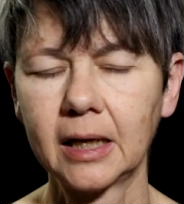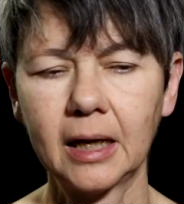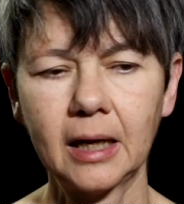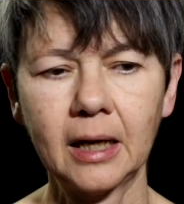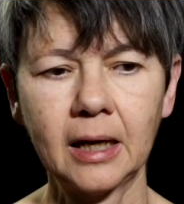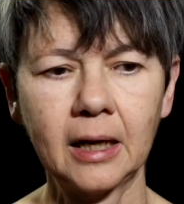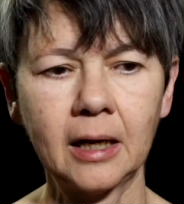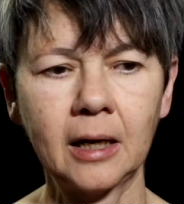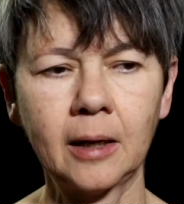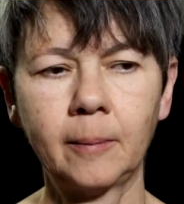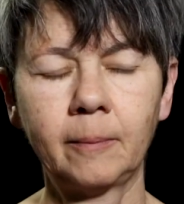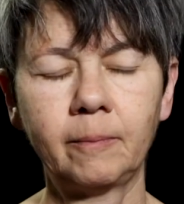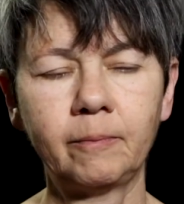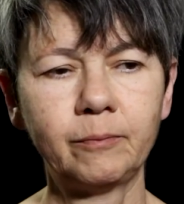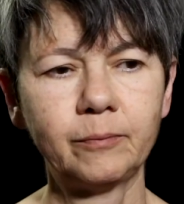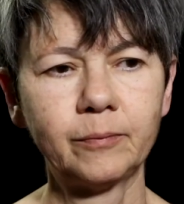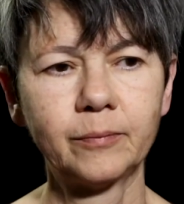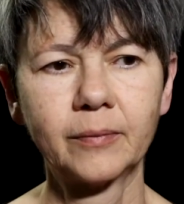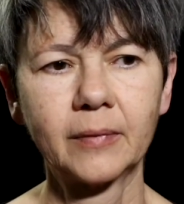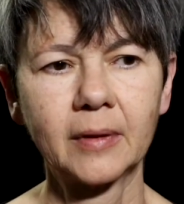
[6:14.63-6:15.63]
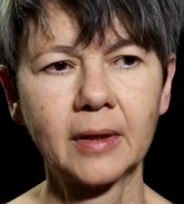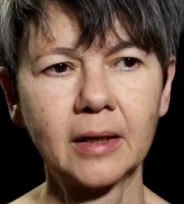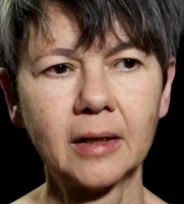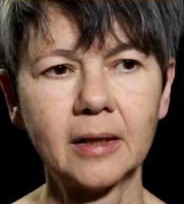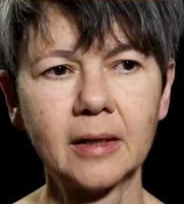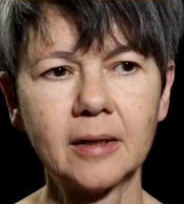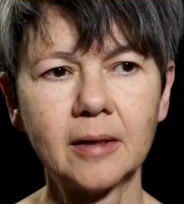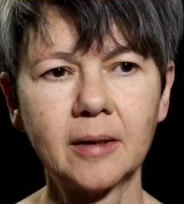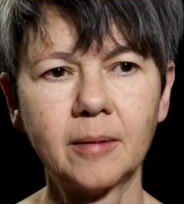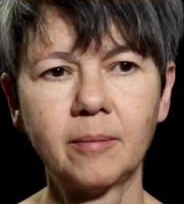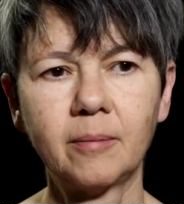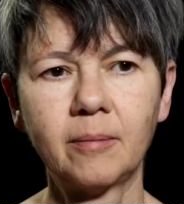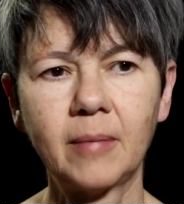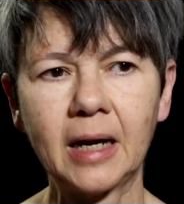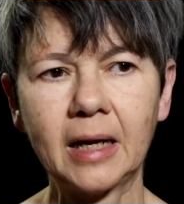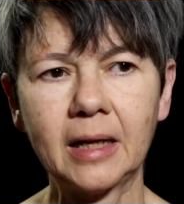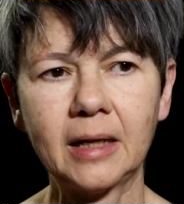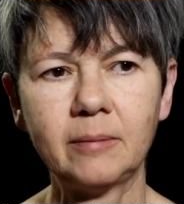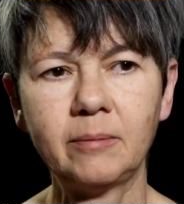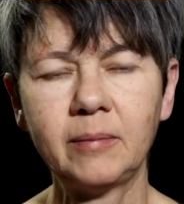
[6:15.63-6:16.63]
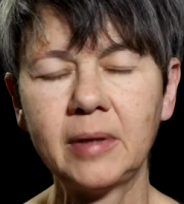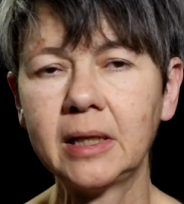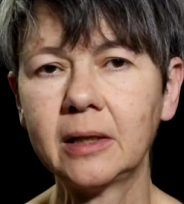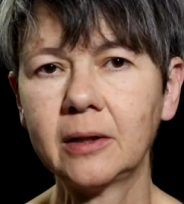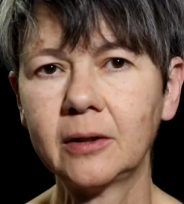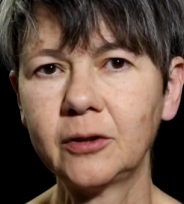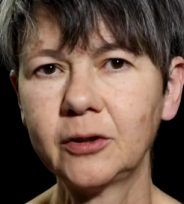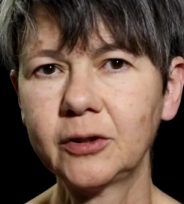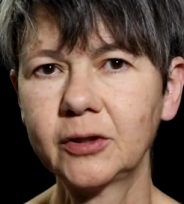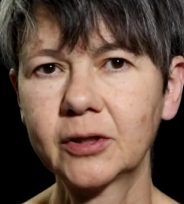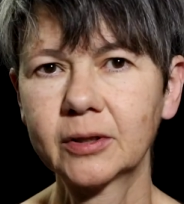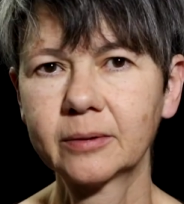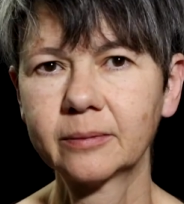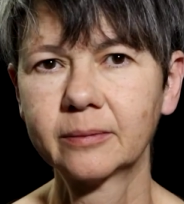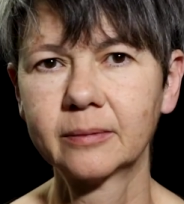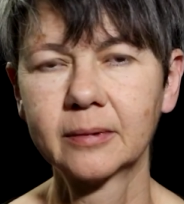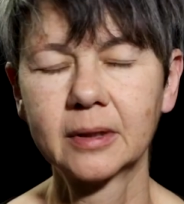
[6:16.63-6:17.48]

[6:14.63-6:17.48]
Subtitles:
my meals,